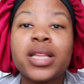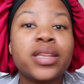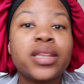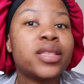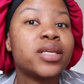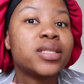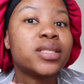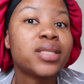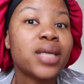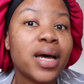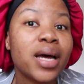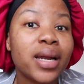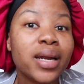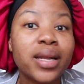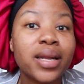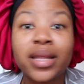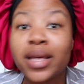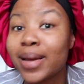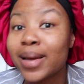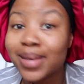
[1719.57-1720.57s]
The
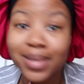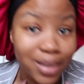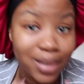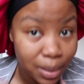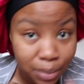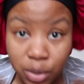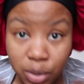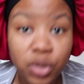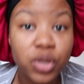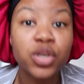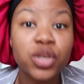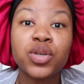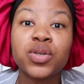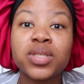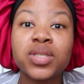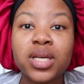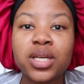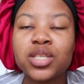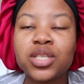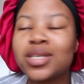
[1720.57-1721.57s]
sun, there is absolutely no
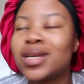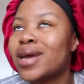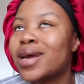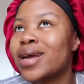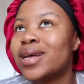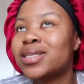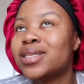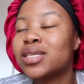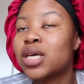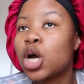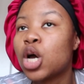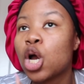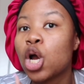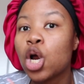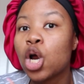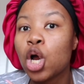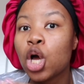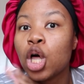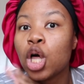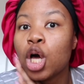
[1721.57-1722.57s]
sun today. It's
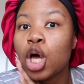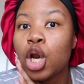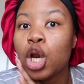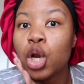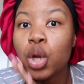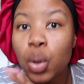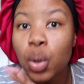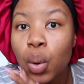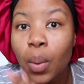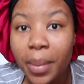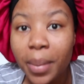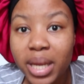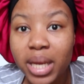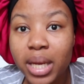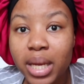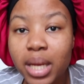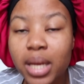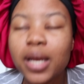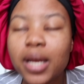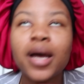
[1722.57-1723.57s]

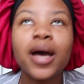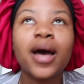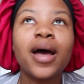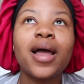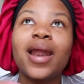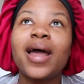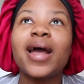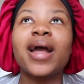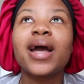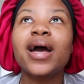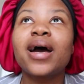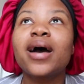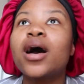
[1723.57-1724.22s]
gloomy. Like,